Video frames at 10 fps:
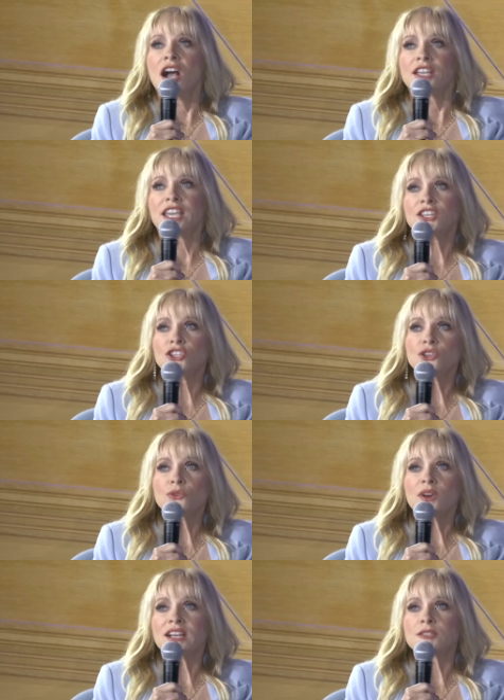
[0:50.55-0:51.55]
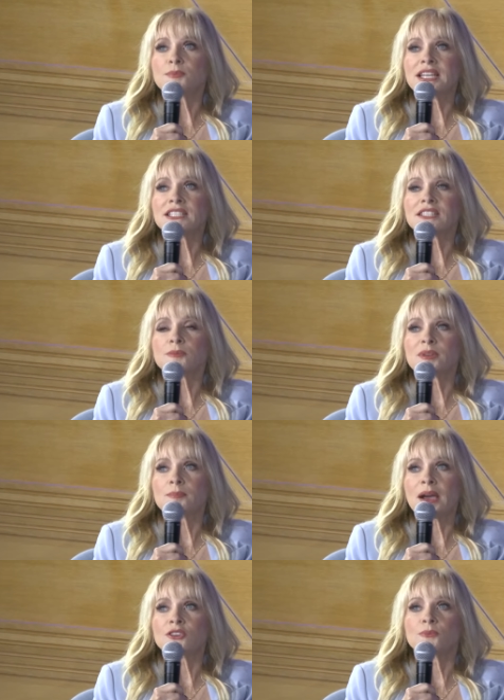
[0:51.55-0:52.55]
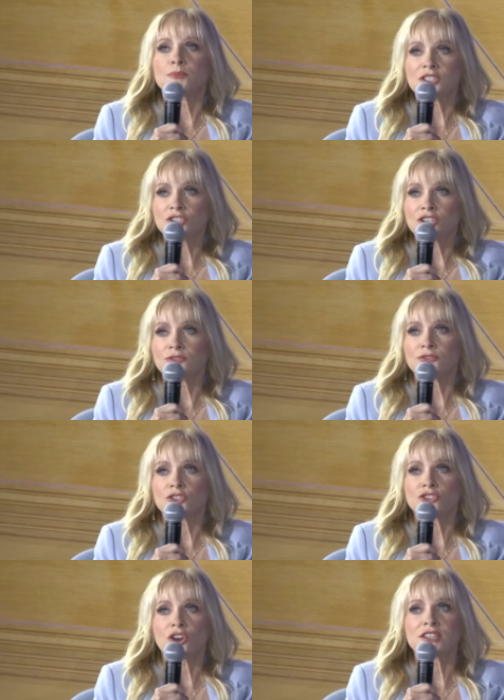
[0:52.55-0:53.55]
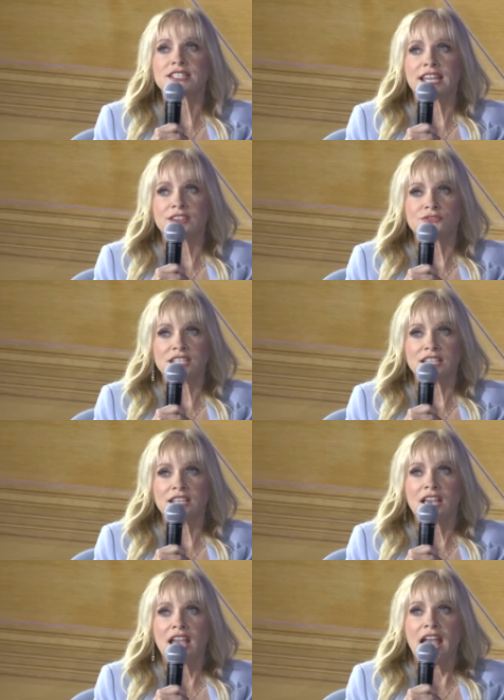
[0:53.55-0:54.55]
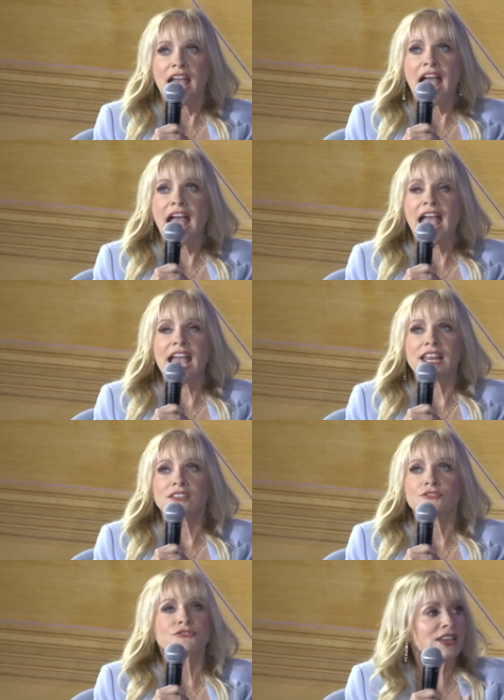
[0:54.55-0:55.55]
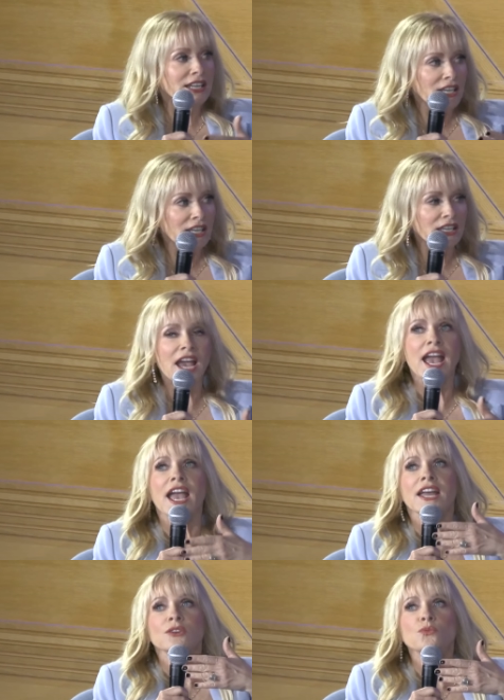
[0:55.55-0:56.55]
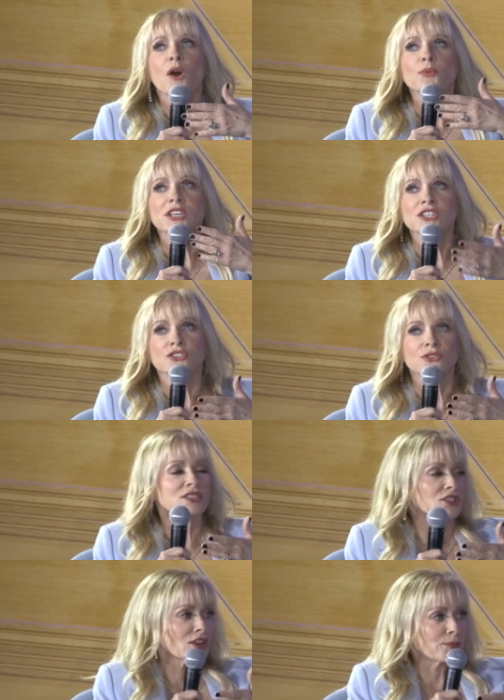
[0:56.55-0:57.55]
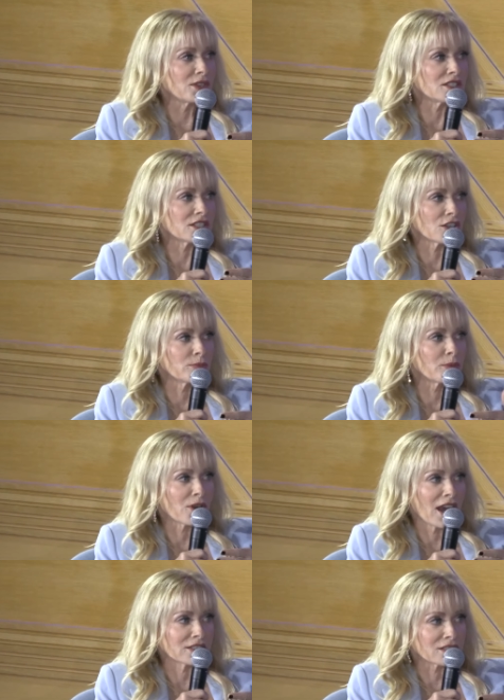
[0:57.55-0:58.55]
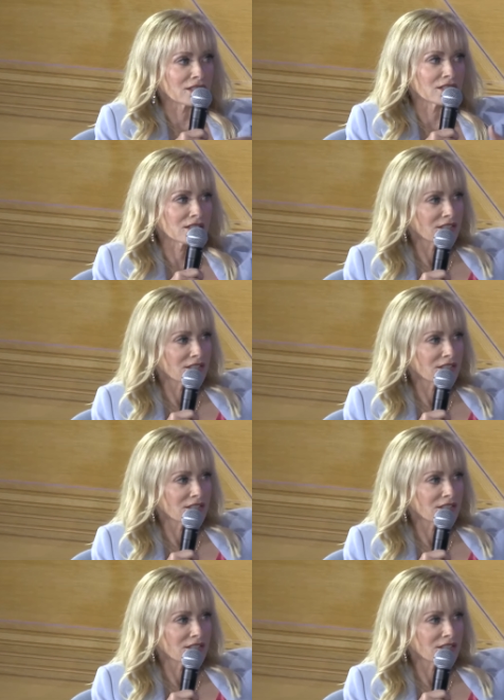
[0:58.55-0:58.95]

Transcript: can you explain a little bit about your mission for shark safety and finning and what we can do to stop these terrible practices?